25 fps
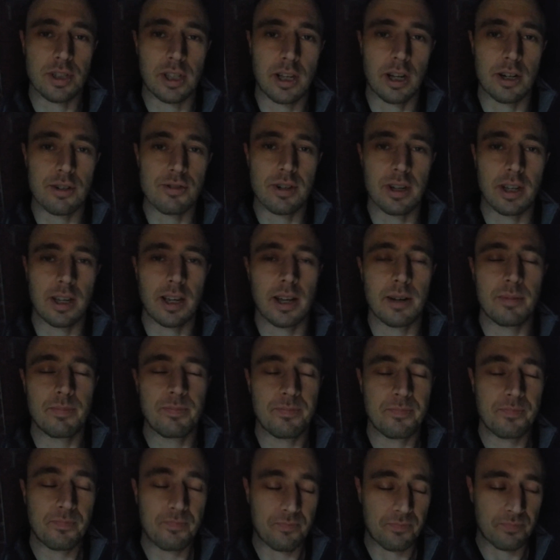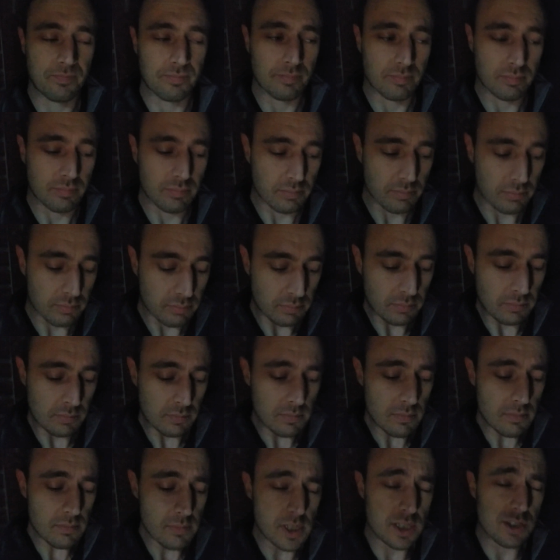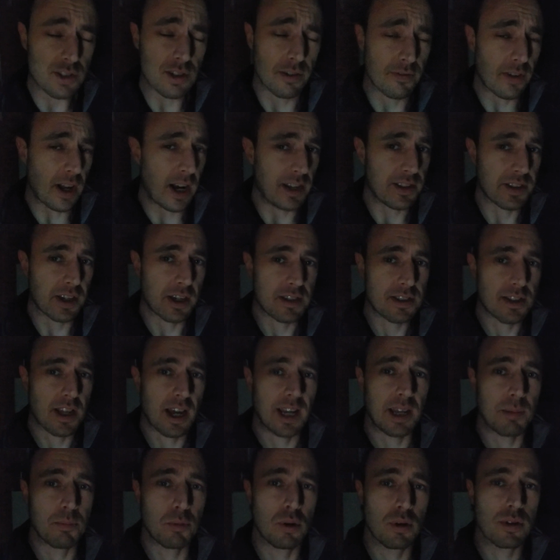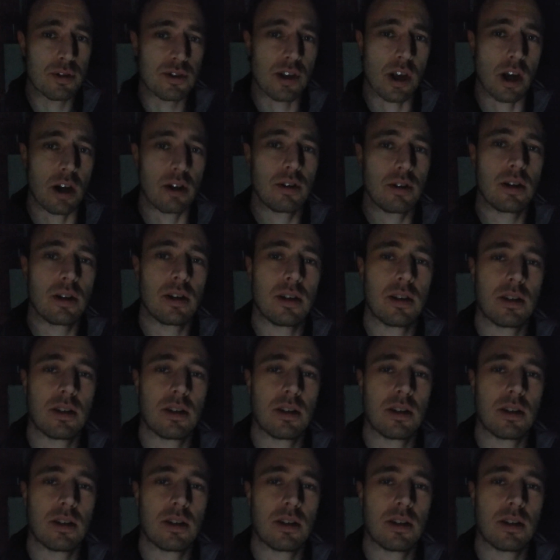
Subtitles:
the country again. It's not Valentine's Day anymore, so I